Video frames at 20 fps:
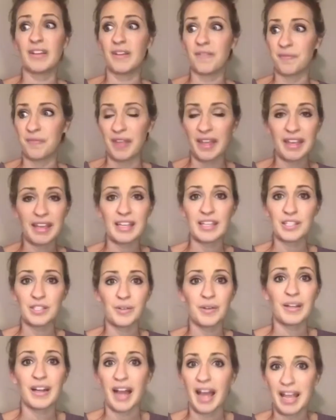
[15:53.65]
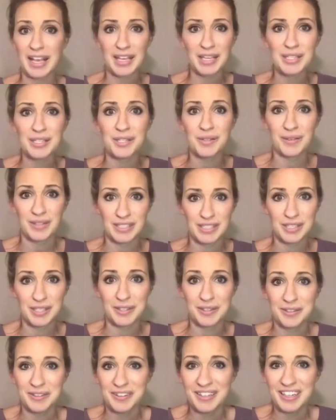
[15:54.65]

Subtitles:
if they can do it, I can do it too.